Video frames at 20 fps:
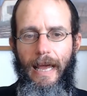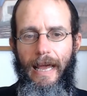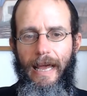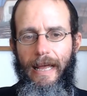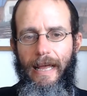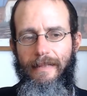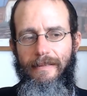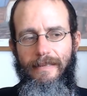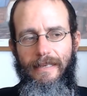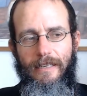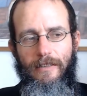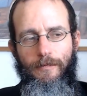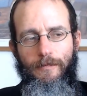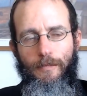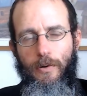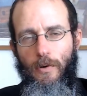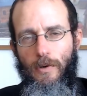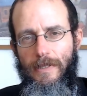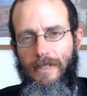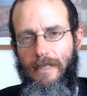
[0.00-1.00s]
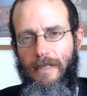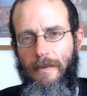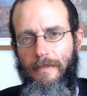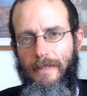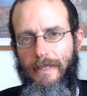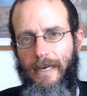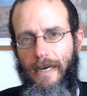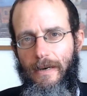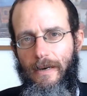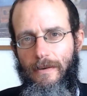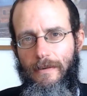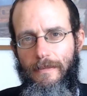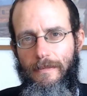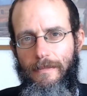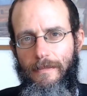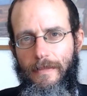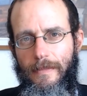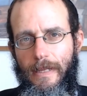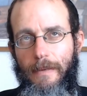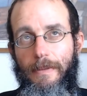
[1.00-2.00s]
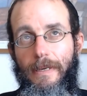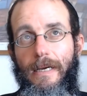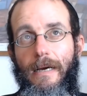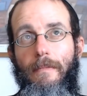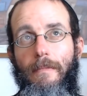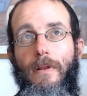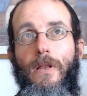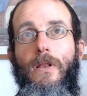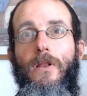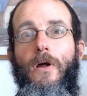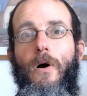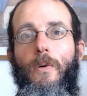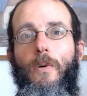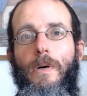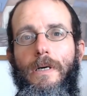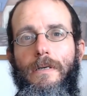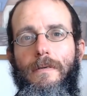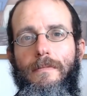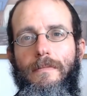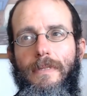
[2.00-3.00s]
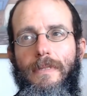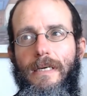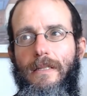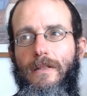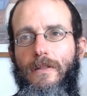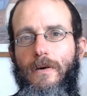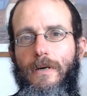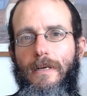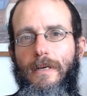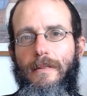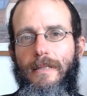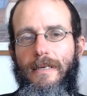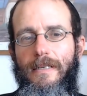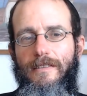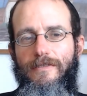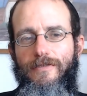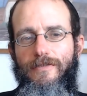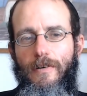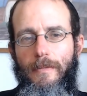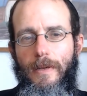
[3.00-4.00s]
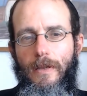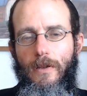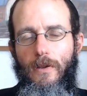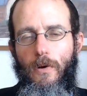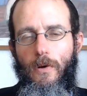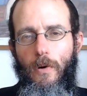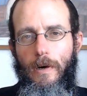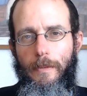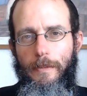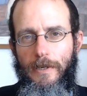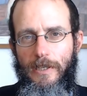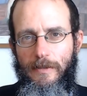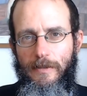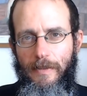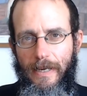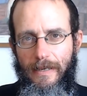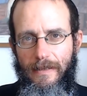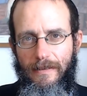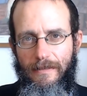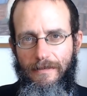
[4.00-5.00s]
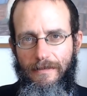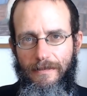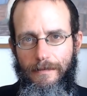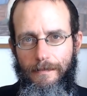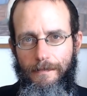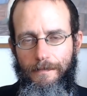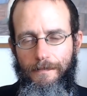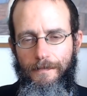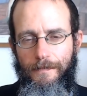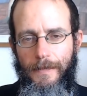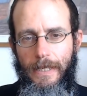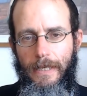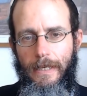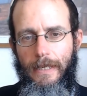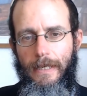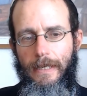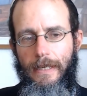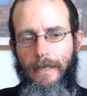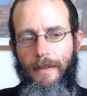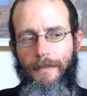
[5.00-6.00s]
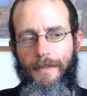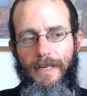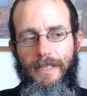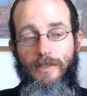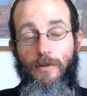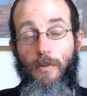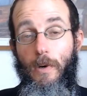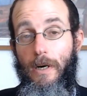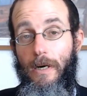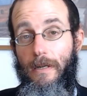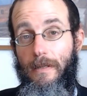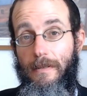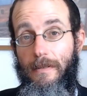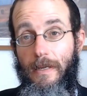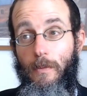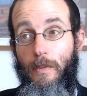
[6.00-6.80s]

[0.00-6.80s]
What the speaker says: and it pulls them down. They become lower. They look at things from a lower perspective. This world